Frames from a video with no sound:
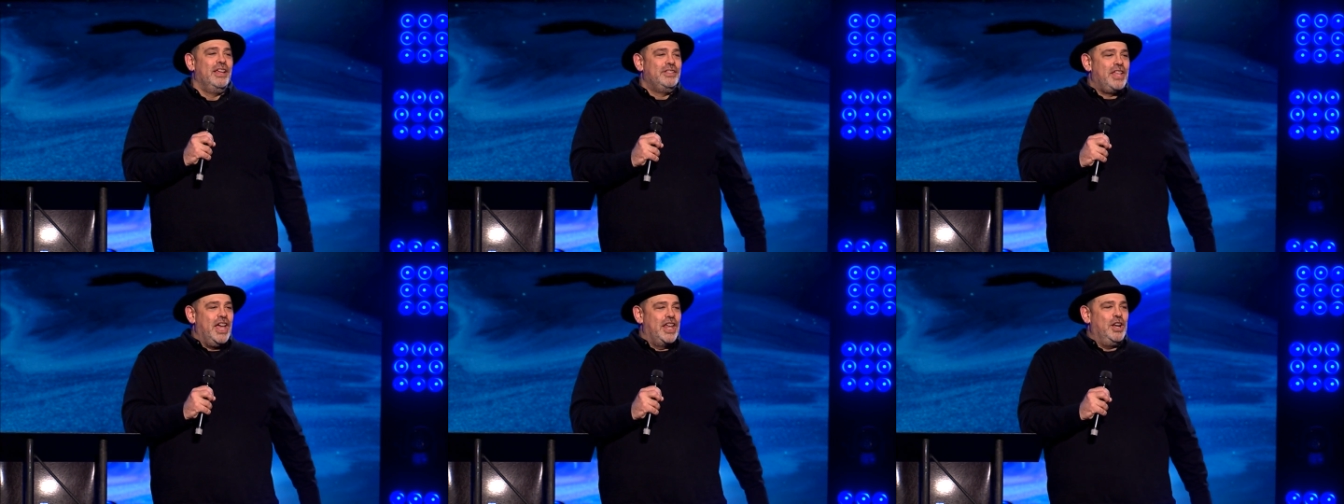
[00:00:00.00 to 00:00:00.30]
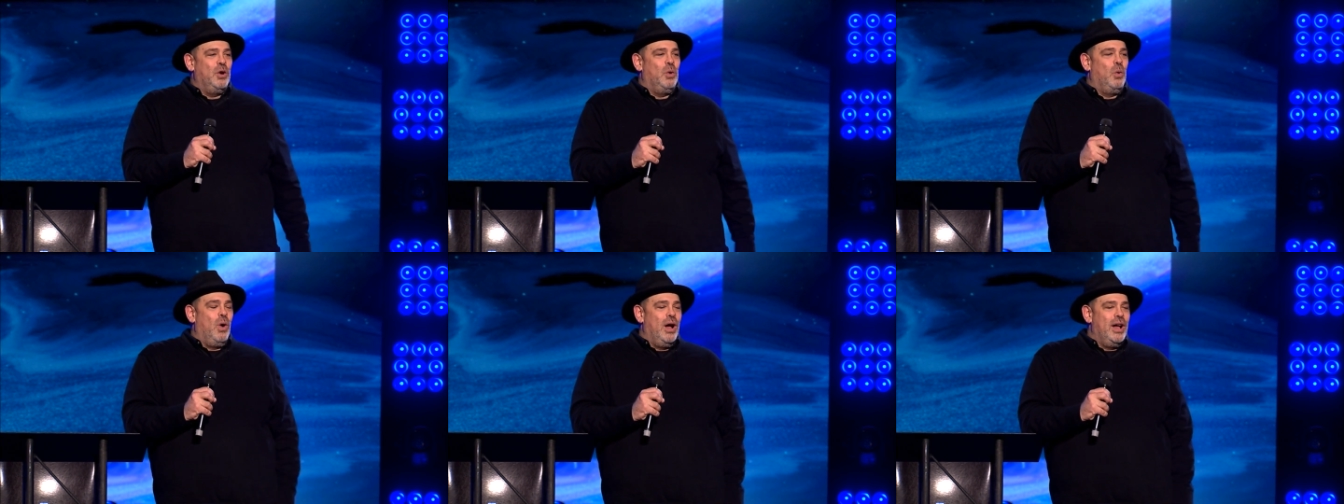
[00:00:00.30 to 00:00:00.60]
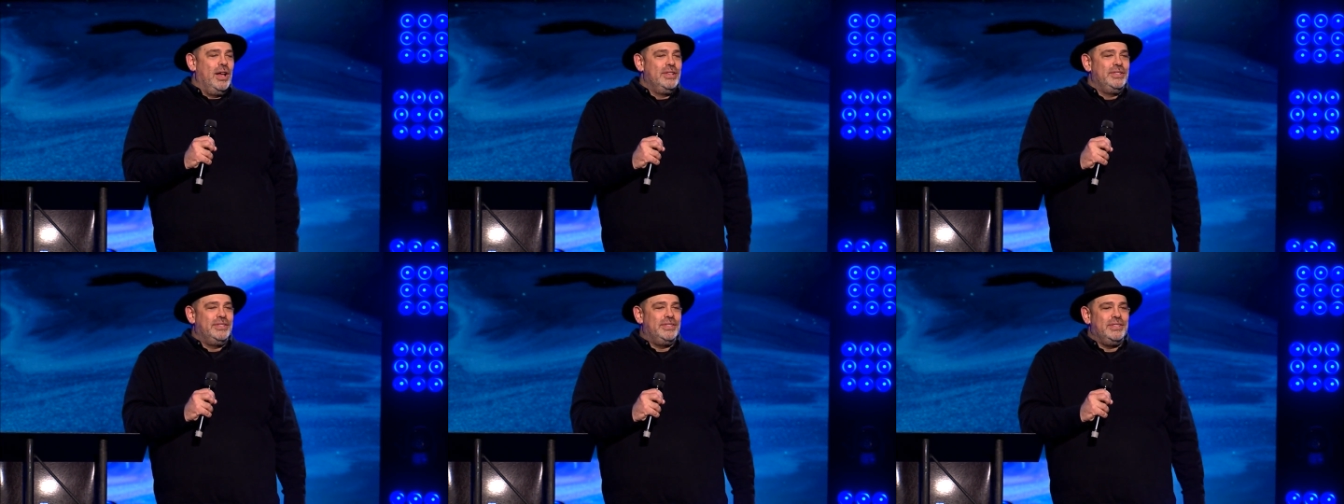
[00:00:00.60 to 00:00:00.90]
Then it
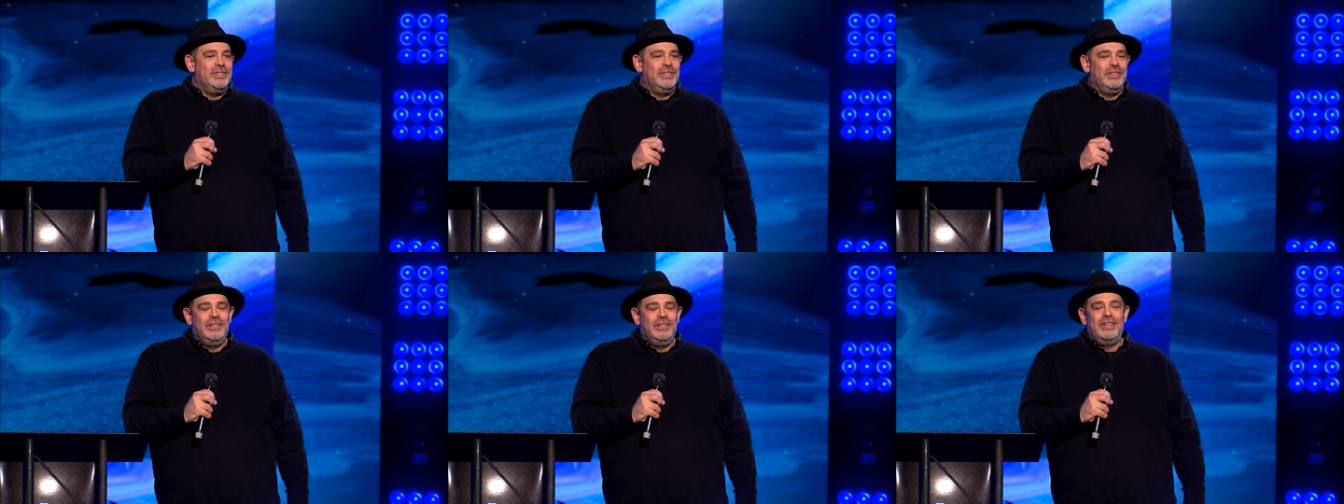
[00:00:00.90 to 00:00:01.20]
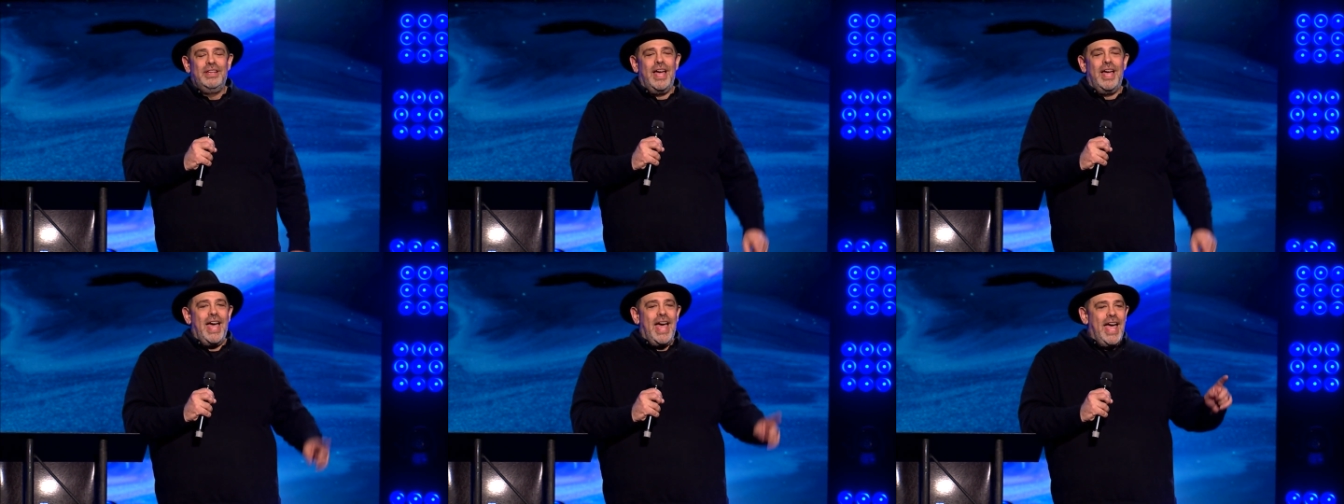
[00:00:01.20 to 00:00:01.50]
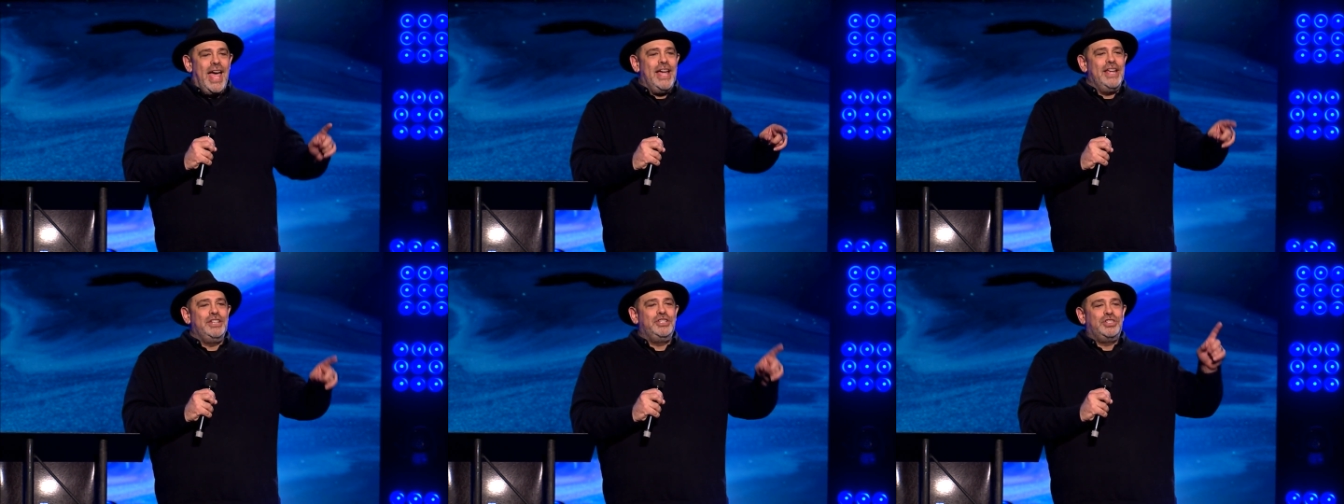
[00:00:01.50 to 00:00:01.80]
was
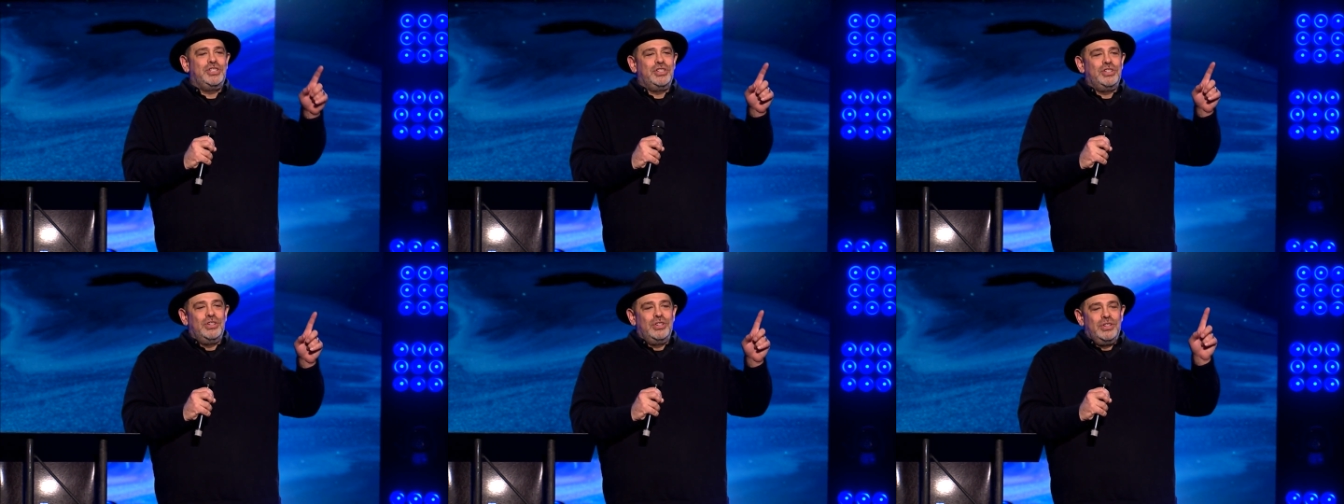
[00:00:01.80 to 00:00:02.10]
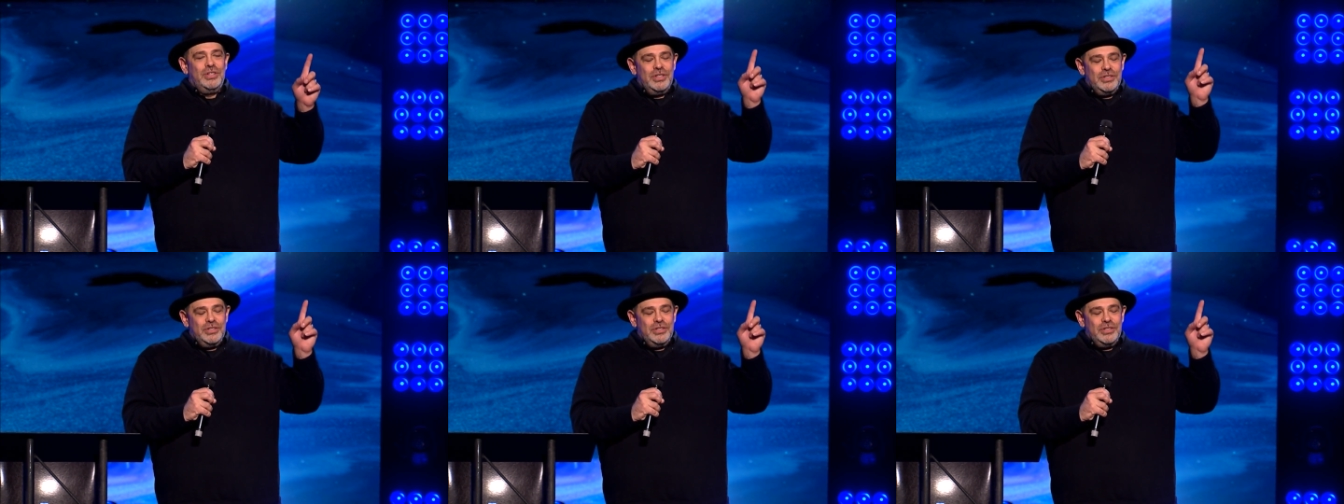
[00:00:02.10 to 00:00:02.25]
H